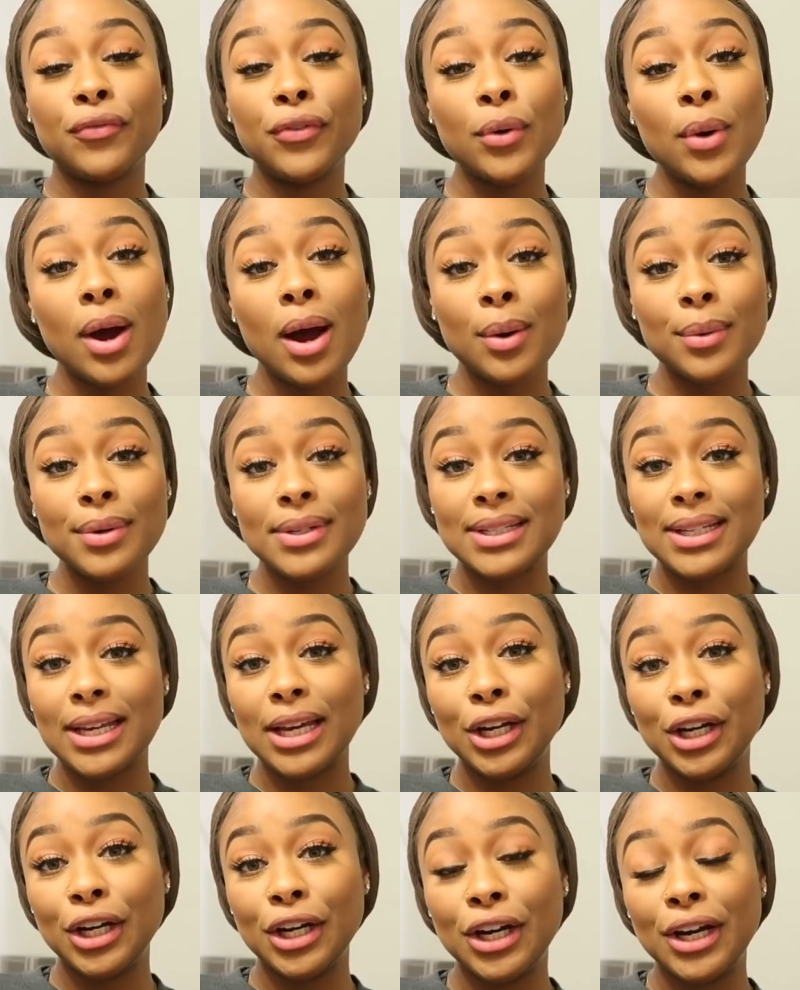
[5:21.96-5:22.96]
a few hours
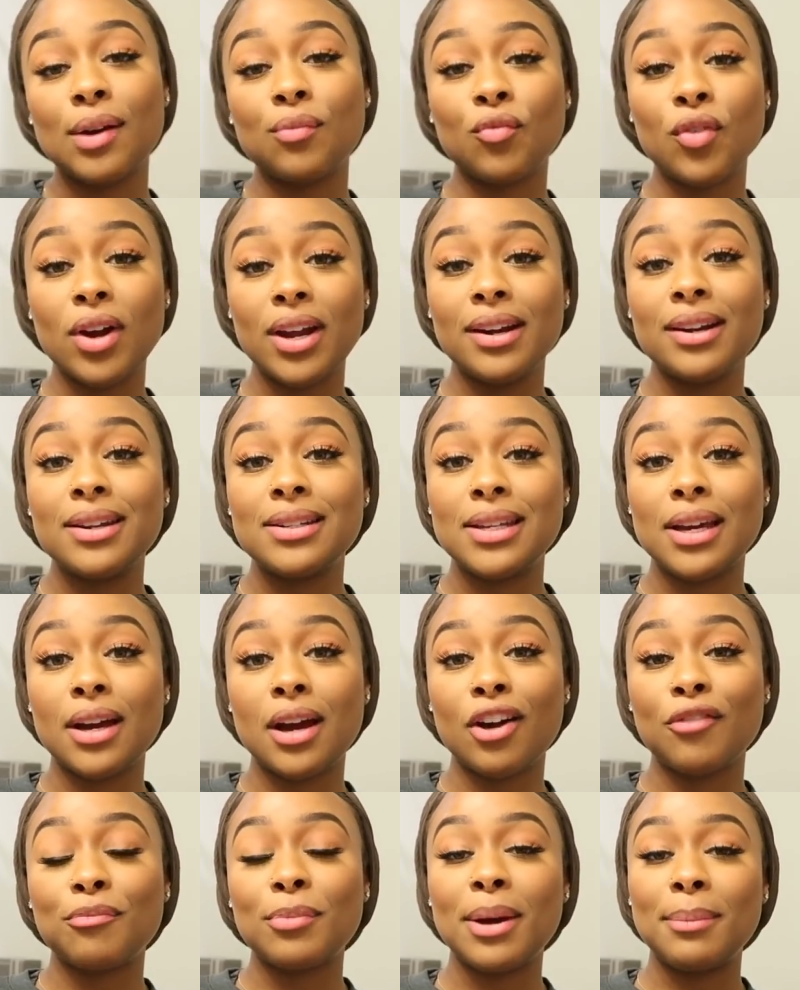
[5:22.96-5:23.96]
later. I'm ready to take
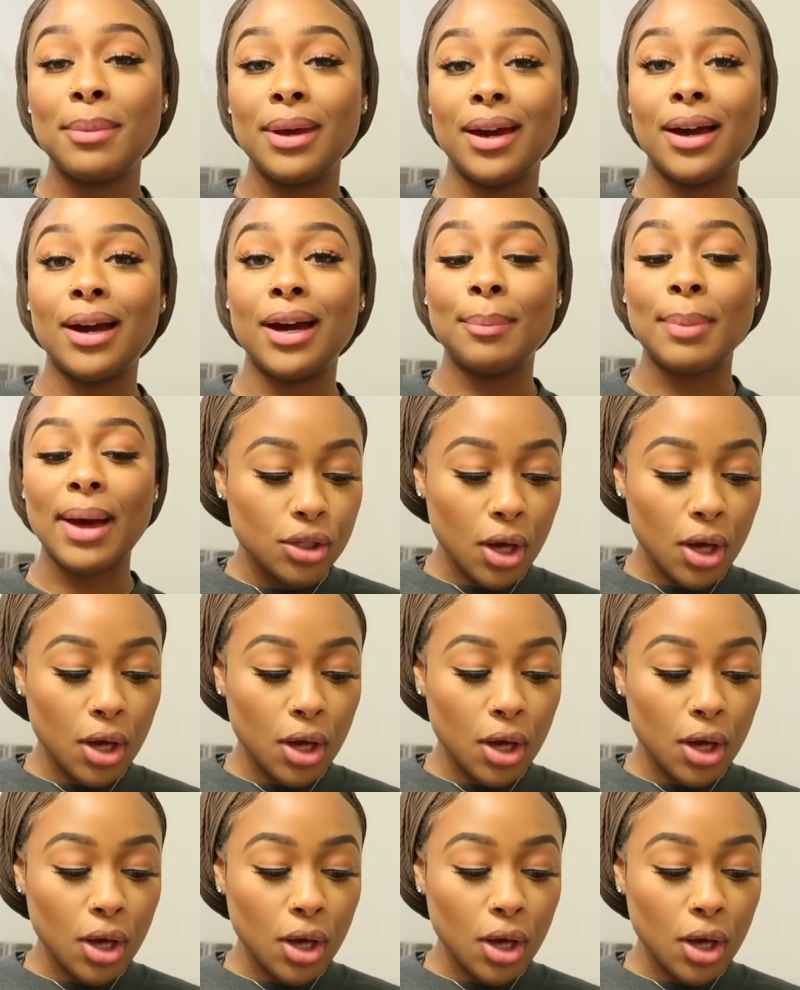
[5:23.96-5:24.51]
off my makeup.